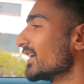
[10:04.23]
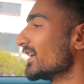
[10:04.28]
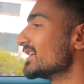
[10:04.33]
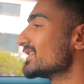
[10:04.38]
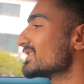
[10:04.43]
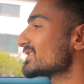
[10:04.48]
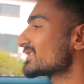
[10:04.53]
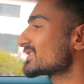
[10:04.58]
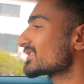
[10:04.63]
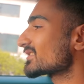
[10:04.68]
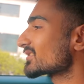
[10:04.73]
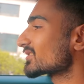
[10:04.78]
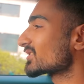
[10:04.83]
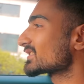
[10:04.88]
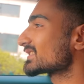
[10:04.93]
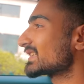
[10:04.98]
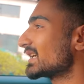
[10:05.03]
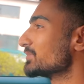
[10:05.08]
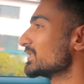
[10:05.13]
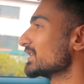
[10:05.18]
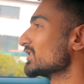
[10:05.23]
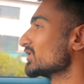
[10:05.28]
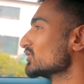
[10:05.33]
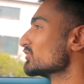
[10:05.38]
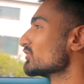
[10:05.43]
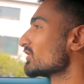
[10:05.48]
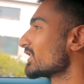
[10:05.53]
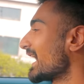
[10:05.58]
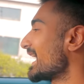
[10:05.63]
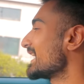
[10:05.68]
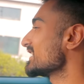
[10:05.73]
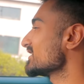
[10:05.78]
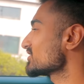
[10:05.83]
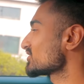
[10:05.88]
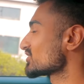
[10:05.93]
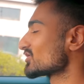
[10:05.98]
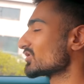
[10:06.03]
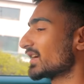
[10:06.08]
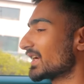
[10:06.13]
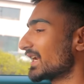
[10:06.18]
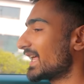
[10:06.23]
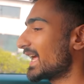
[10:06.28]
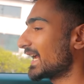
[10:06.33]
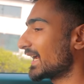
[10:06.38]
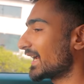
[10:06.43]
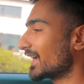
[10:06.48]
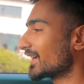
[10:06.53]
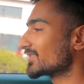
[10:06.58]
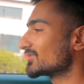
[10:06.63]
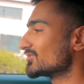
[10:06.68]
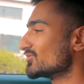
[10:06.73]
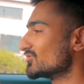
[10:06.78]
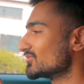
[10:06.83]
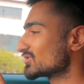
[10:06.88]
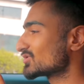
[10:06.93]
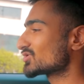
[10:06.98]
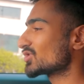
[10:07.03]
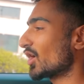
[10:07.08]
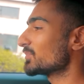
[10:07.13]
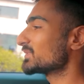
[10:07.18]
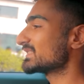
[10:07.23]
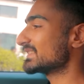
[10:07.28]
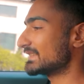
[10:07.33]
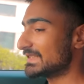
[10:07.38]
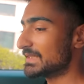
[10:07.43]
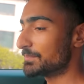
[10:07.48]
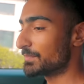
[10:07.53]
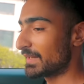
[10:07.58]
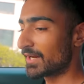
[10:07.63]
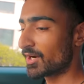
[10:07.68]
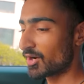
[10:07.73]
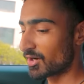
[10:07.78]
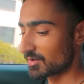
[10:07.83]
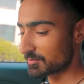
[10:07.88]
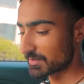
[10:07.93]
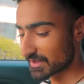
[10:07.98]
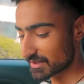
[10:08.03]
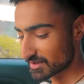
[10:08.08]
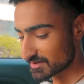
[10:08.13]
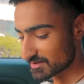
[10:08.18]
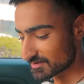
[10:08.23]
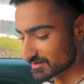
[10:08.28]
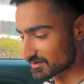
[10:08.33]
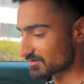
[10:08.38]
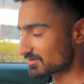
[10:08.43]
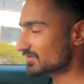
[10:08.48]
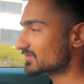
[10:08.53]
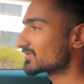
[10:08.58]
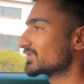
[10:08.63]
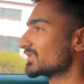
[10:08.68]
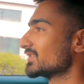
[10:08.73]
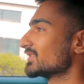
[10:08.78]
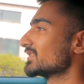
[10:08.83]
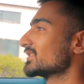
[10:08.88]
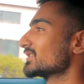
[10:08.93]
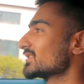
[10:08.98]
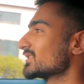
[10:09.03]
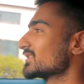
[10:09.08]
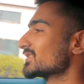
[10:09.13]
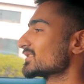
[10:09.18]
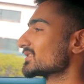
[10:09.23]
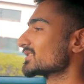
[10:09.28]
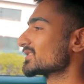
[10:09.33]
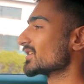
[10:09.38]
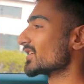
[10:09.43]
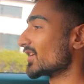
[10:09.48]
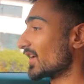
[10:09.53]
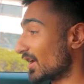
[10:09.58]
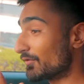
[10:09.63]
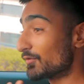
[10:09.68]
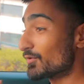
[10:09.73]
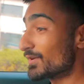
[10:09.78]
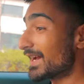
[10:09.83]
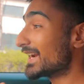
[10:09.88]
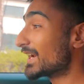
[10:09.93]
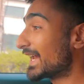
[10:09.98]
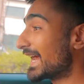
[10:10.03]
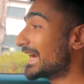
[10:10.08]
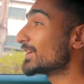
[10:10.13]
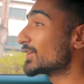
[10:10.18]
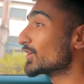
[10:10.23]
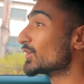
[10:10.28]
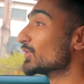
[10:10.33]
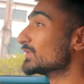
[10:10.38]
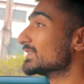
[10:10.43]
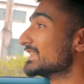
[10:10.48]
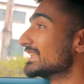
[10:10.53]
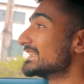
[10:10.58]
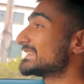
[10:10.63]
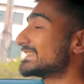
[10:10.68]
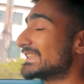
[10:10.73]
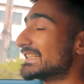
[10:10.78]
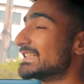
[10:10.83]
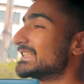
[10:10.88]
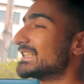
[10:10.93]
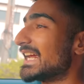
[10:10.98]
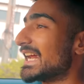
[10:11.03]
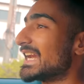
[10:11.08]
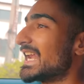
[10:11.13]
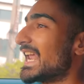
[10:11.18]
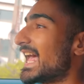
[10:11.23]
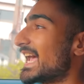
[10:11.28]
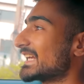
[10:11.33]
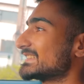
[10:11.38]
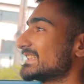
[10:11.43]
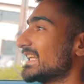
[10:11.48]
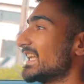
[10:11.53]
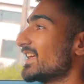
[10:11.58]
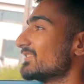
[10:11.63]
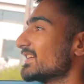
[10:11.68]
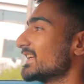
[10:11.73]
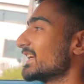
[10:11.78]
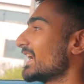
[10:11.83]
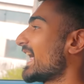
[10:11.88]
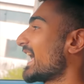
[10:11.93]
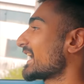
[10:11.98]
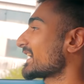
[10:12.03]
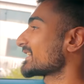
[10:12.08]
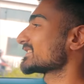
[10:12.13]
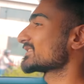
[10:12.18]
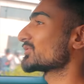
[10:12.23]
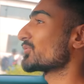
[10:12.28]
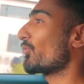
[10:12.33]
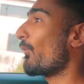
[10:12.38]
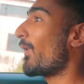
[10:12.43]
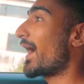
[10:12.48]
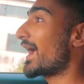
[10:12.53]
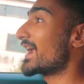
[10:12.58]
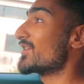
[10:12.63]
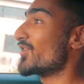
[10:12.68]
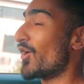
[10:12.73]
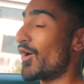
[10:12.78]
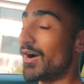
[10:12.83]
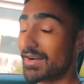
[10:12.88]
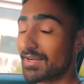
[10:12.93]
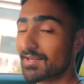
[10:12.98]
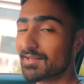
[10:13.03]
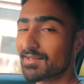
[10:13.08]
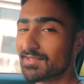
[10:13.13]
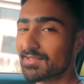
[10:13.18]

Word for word: is something you guys should like stop sleeping on, because if you can get to do this in 10 lakhs, 11 lakhs, why not?